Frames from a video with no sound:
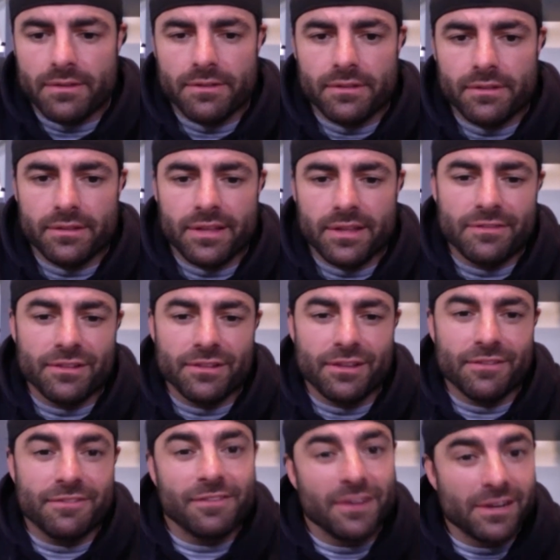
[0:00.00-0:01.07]
level
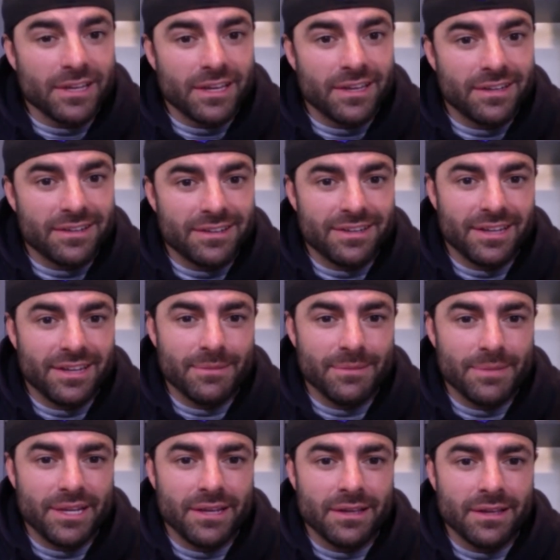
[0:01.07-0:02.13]
of fuck it in
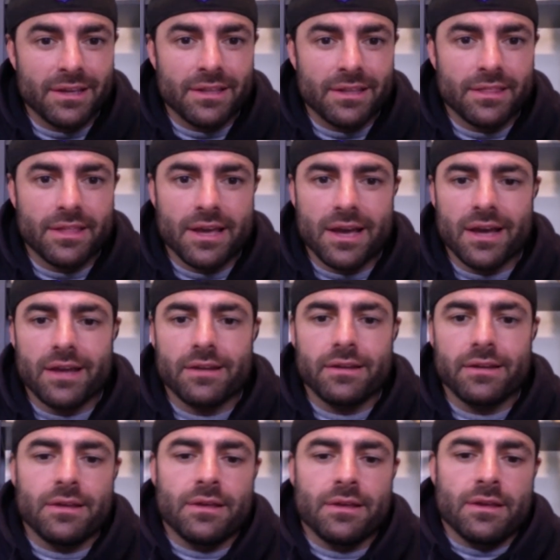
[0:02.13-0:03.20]
me that
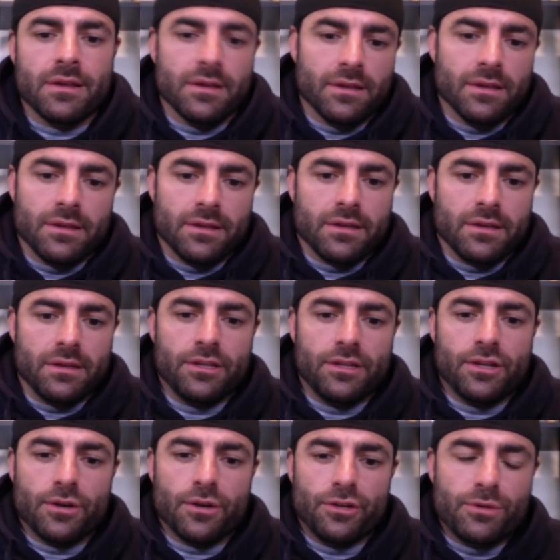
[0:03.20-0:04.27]
you
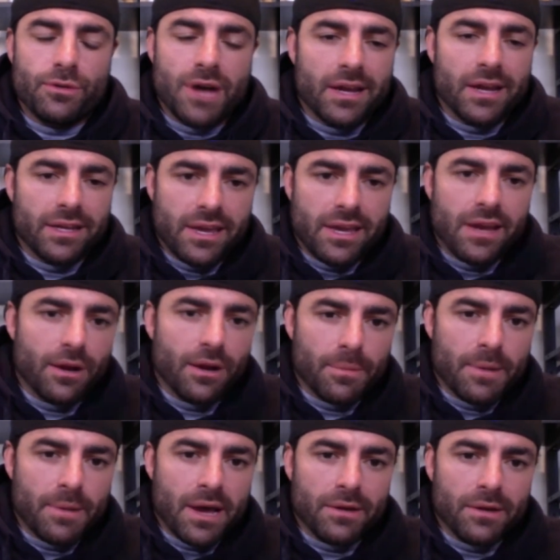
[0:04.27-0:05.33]
know, you got to care
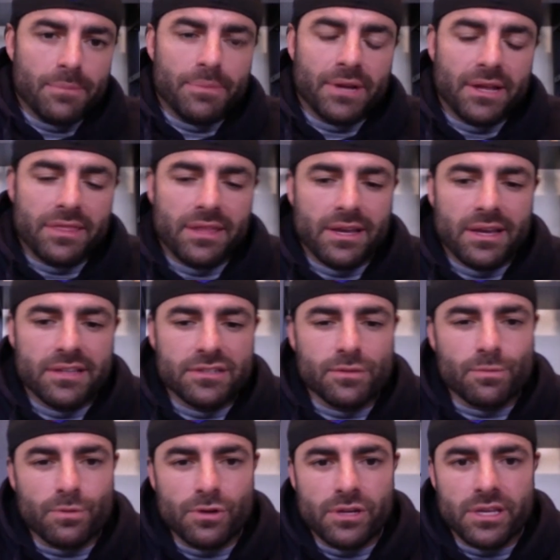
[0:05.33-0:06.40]
about it. But I think as a
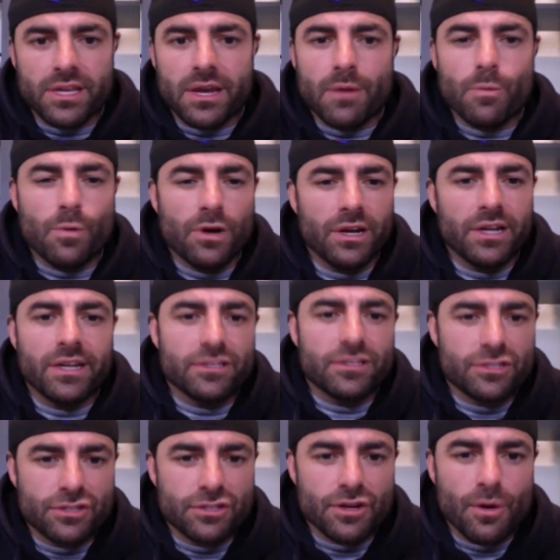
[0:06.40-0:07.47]
rookie, I wanted it
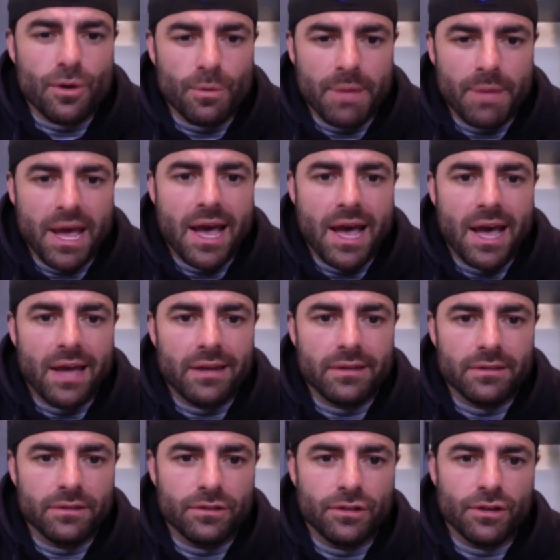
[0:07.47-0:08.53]
so bad.
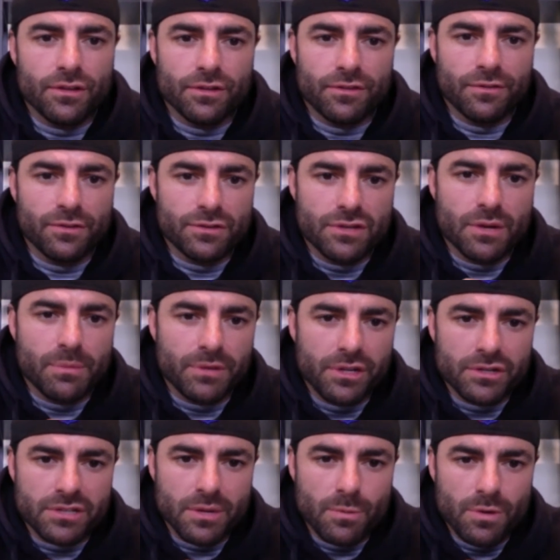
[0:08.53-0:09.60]
You know, those first couple
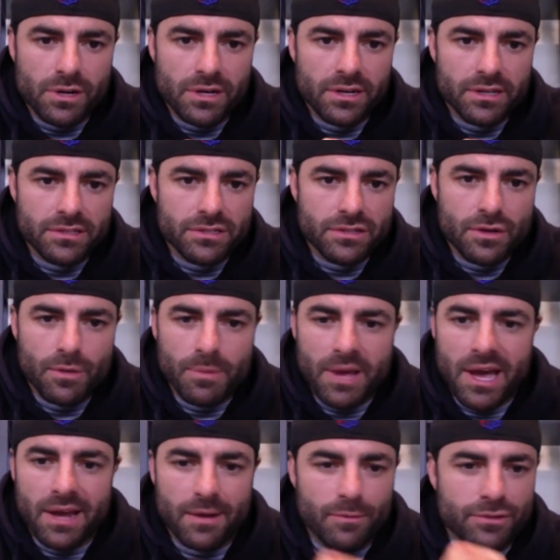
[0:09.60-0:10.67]
years, I wanted it so
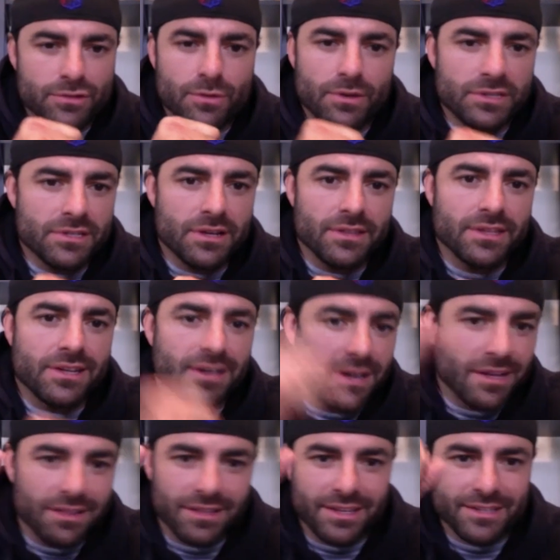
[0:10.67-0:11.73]
bad. I was always on the
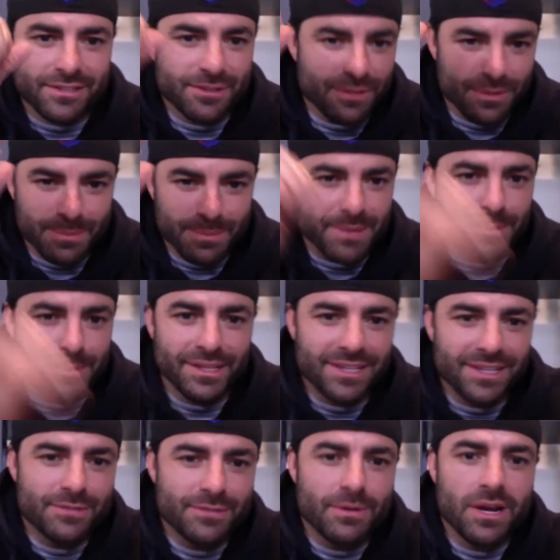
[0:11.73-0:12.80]
cut list or the bubble
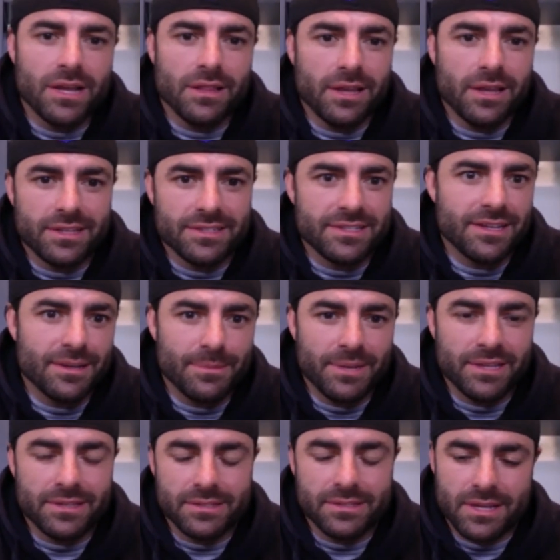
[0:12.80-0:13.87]
list, right? Like, is he going to
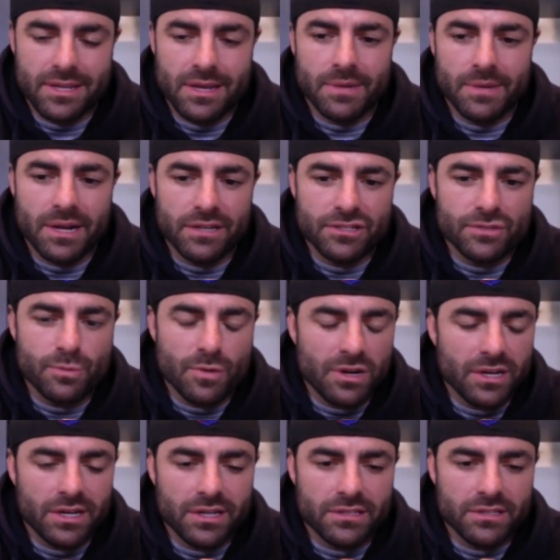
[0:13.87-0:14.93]
make the team? And I just
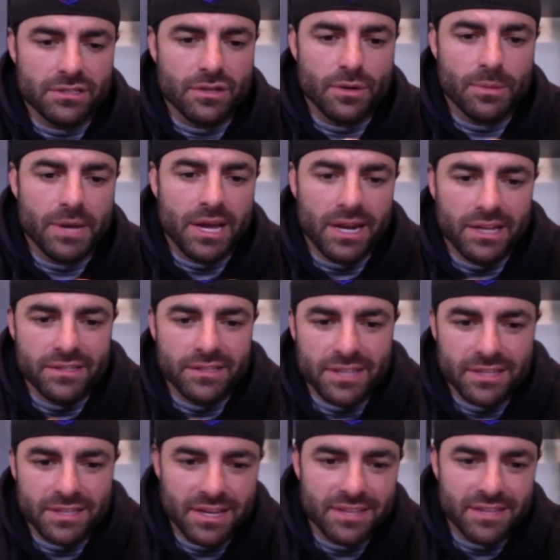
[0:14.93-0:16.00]
wanted it so bad. It's
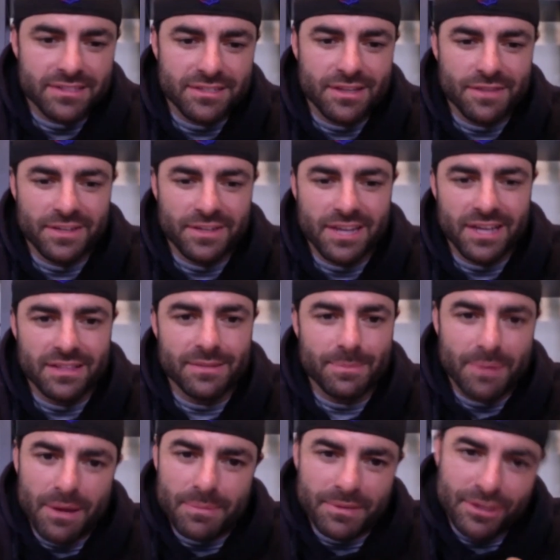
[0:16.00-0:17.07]
like that suffocate the
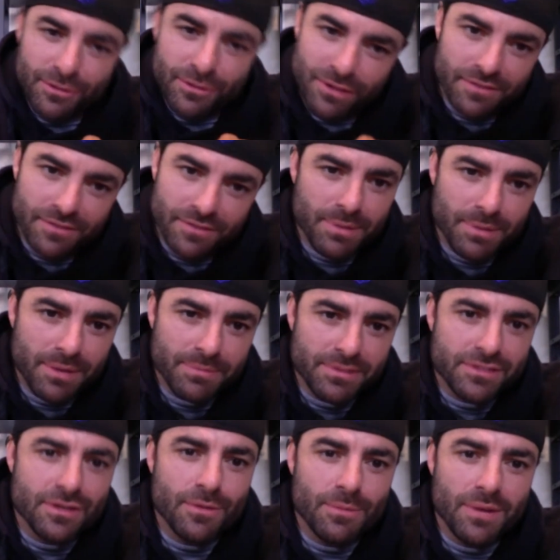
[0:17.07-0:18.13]
puppy. You love the puppy
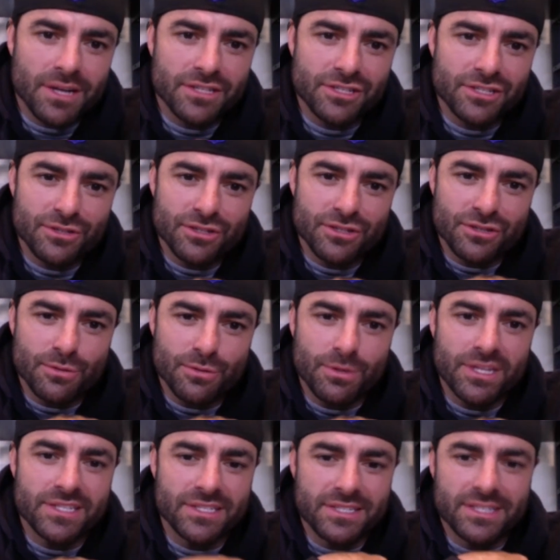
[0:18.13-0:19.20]
so much, you just
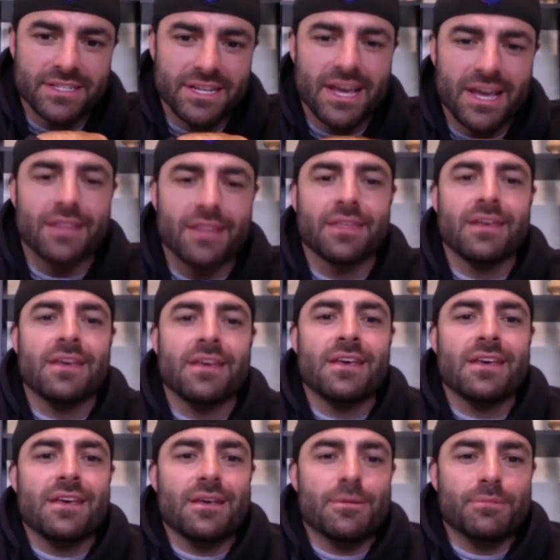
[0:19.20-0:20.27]
squeeze it to death
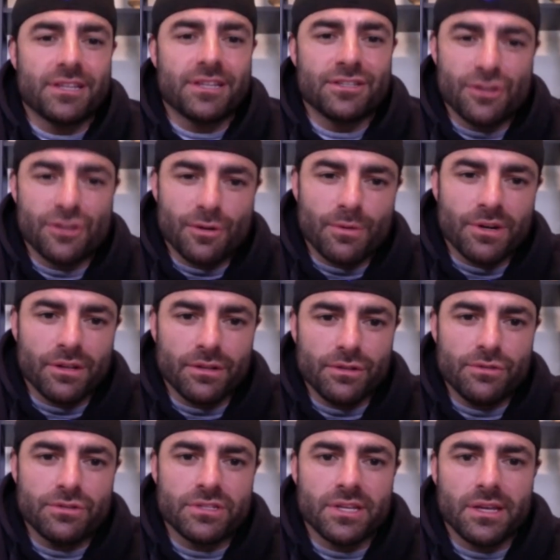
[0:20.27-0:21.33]
because you don't want to
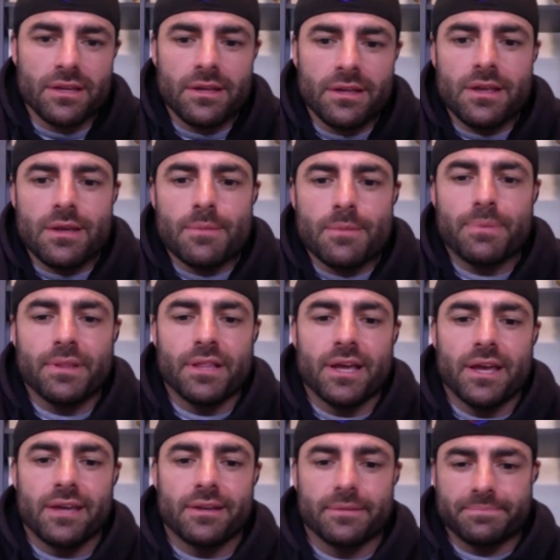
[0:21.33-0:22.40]
lose it. But like,